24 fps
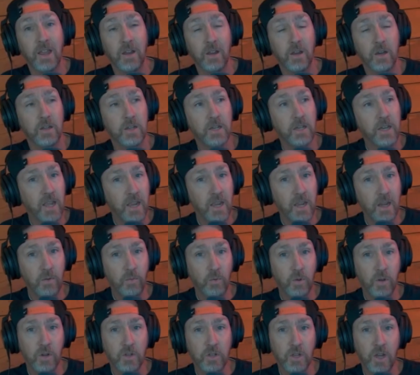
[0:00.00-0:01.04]
Today
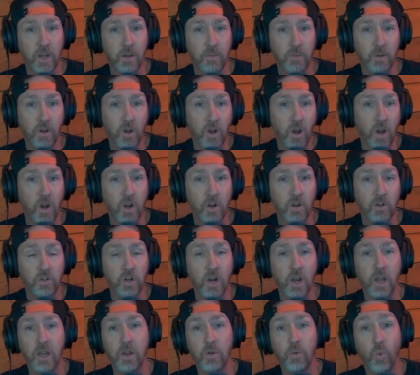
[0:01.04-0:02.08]
we are talking about card
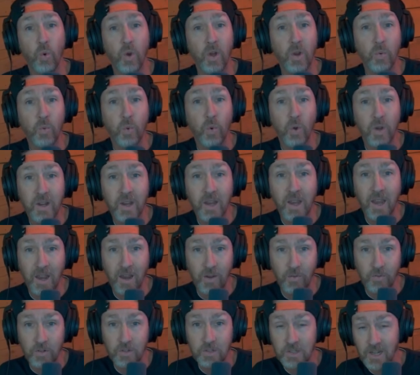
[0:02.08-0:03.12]
draw in 1/1
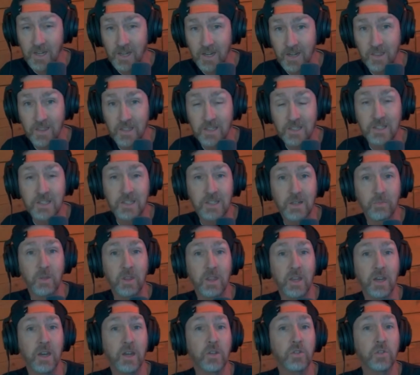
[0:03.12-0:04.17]
Counters deck. This is something
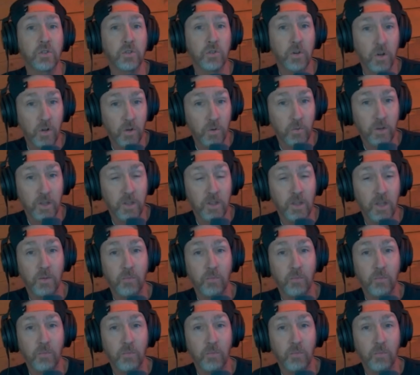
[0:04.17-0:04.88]
that I struggle with.